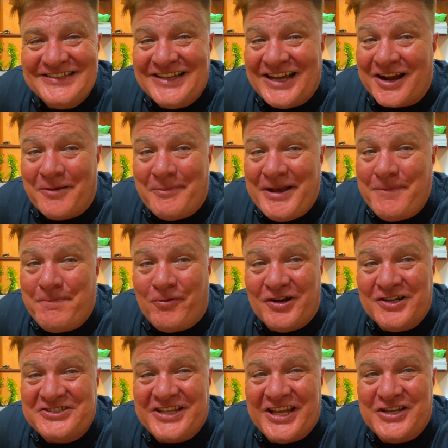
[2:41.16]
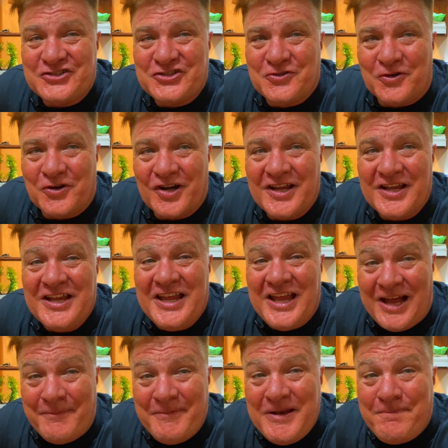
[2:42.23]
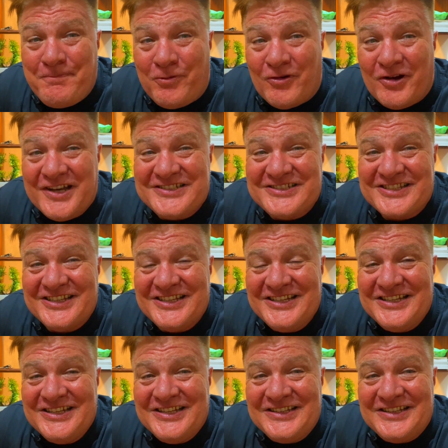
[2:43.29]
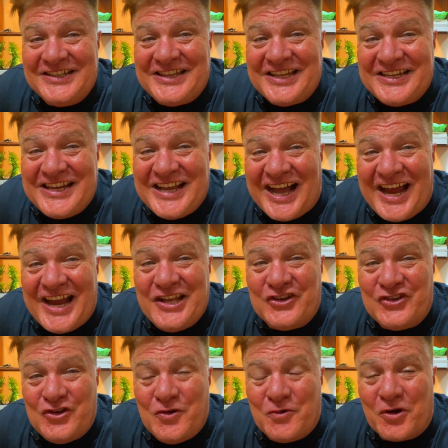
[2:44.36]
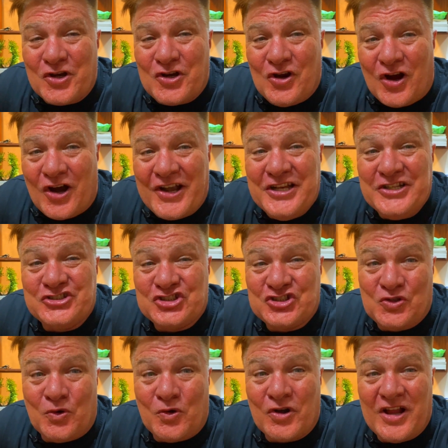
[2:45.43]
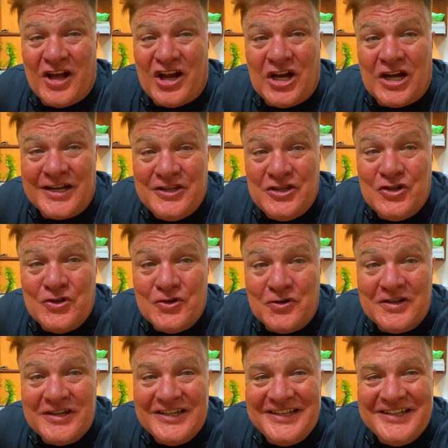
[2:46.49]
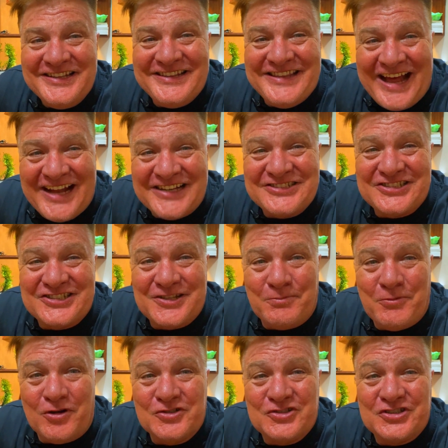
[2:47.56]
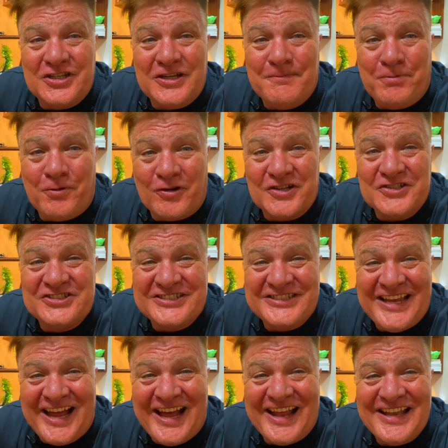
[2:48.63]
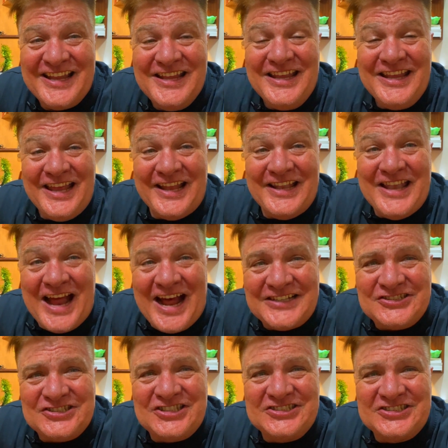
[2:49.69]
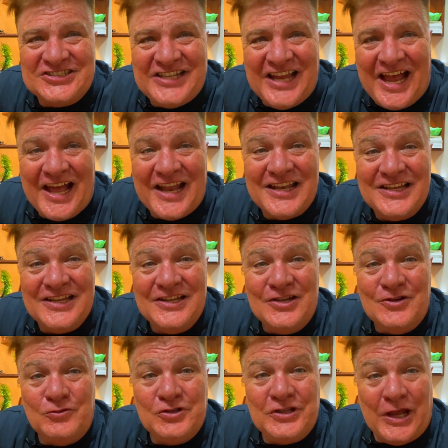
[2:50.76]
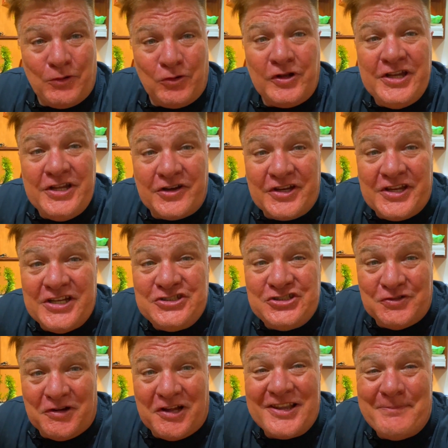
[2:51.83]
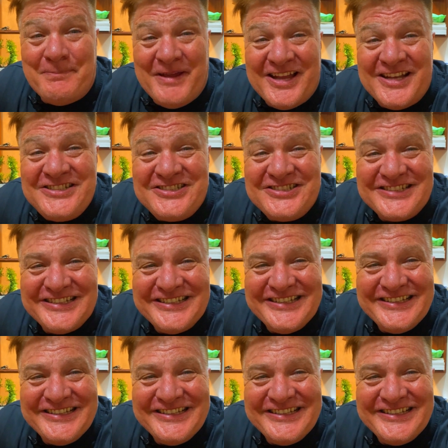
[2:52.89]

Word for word: Not how many points they scored. How many points did the guy that you were guarding scored on you? That's the most important stat. And that's the stat that will either get you on the bench